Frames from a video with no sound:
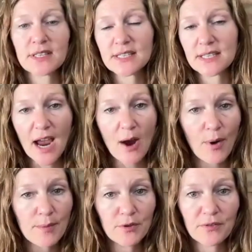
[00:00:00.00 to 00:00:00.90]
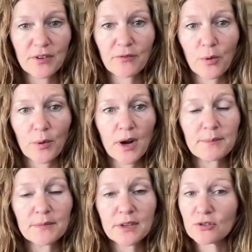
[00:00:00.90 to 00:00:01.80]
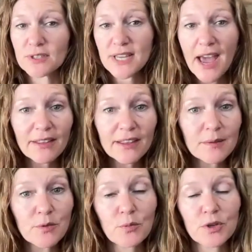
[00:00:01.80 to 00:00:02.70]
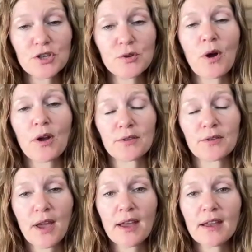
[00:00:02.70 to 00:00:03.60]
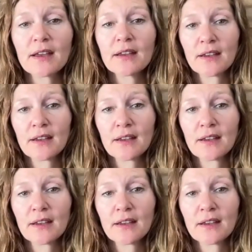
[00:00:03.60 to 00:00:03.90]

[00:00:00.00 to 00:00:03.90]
This is how I'm moving forward. You're telling the moon what you want, okay?